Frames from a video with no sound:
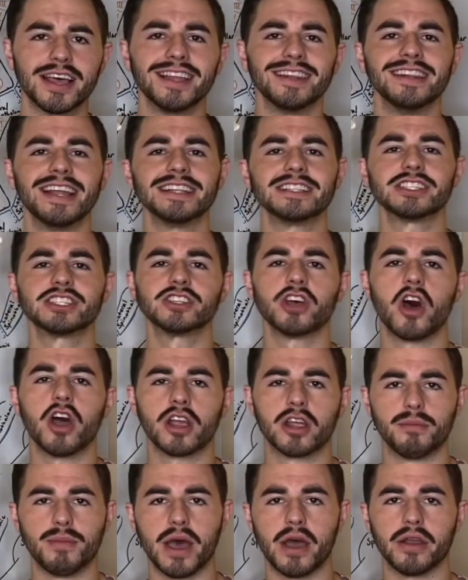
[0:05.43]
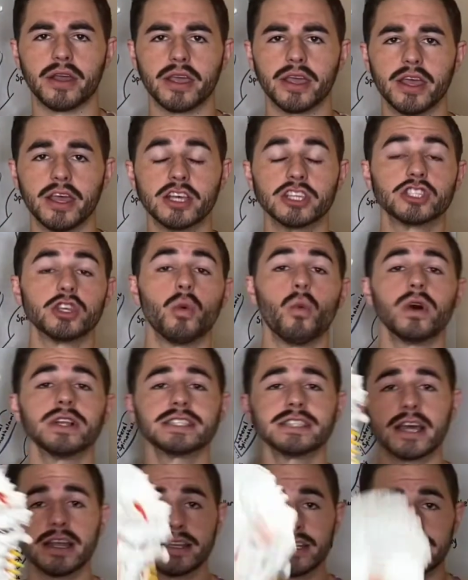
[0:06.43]
Let's talk about it. So what's
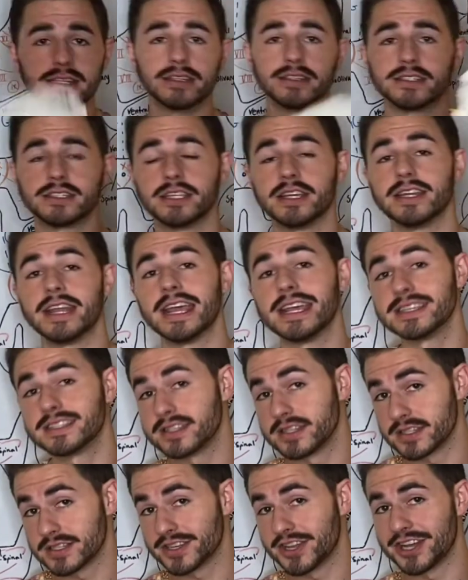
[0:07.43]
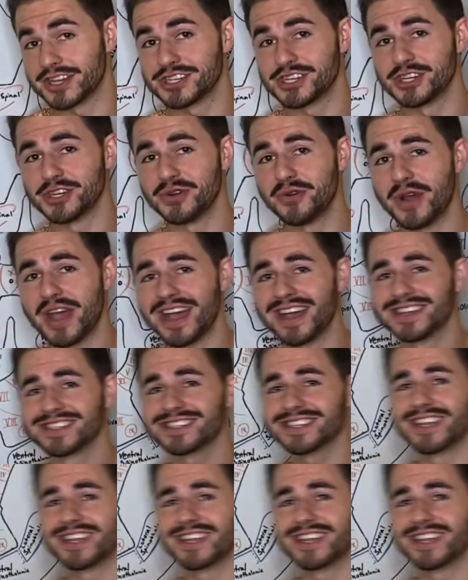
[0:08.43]
on today's discussion, you ask?